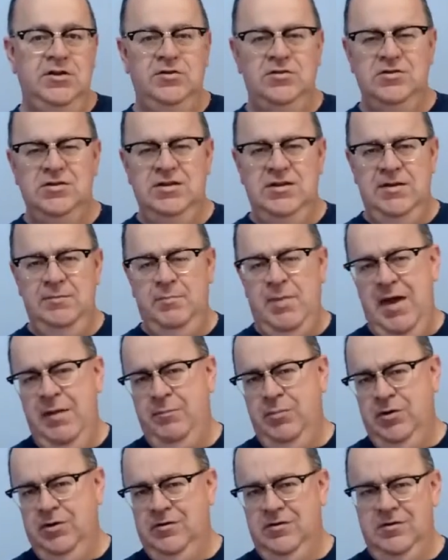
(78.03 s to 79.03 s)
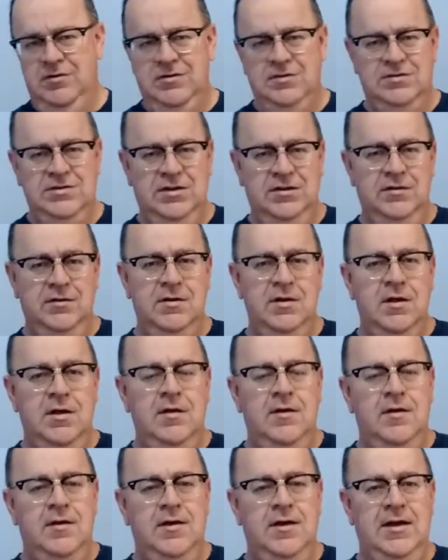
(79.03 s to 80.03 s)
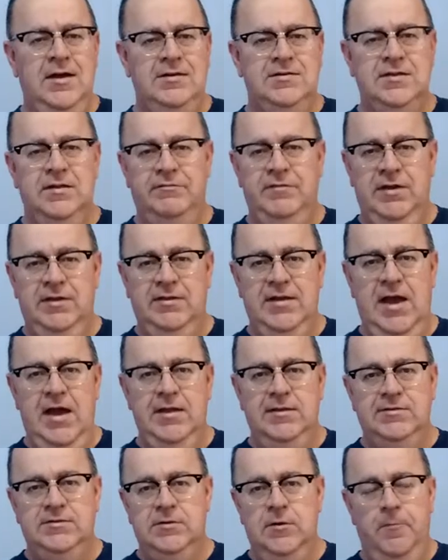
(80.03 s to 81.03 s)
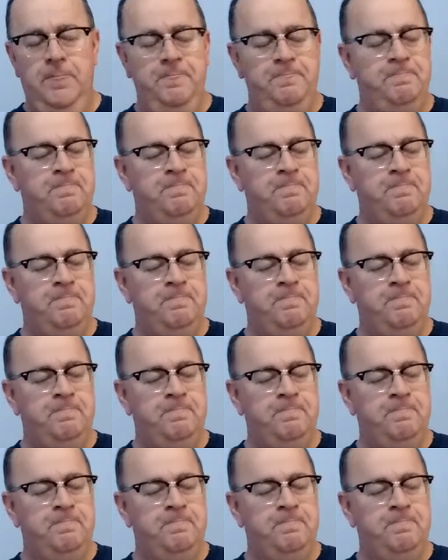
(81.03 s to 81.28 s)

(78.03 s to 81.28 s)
usually peppers and stuff like that. So